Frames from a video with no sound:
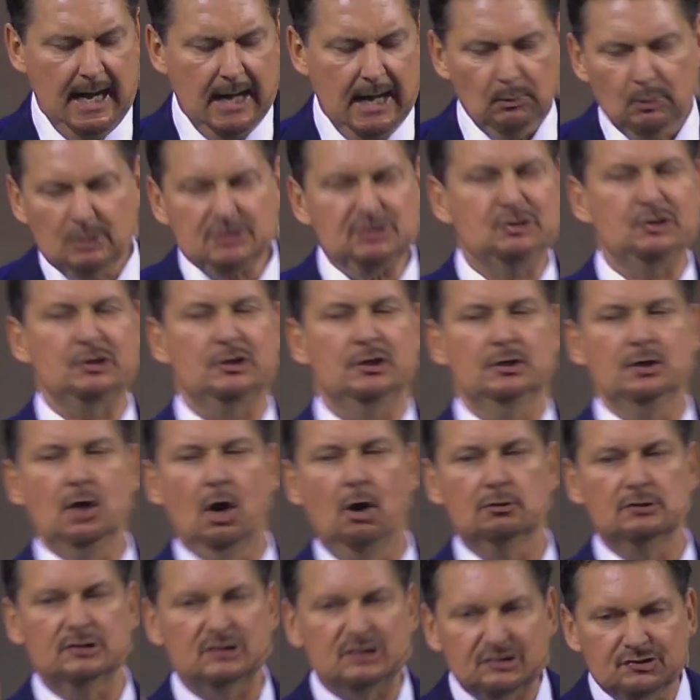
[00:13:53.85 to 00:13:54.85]
I want you to
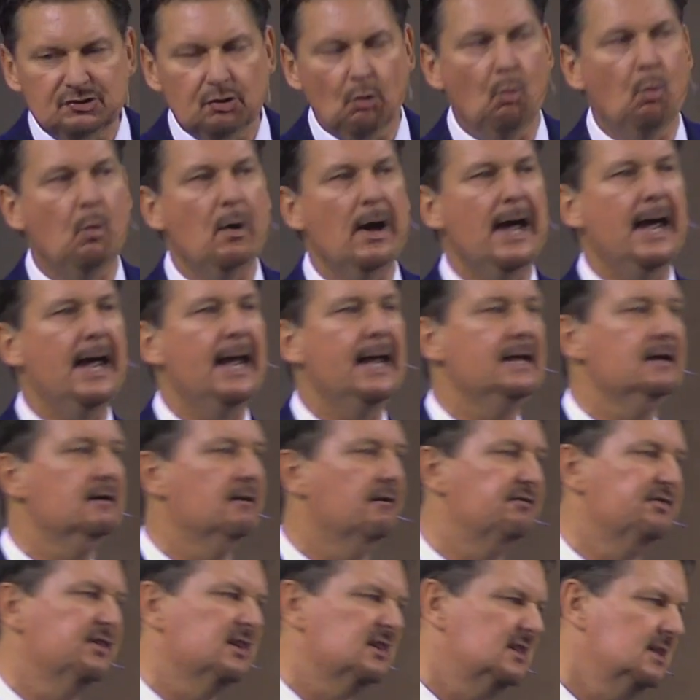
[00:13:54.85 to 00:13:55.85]
notice the way
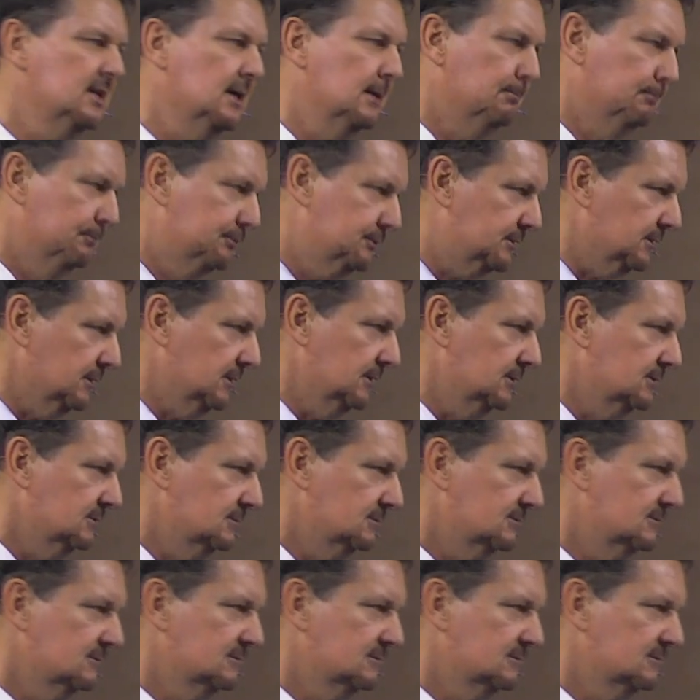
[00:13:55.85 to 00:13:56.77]
of the tempter.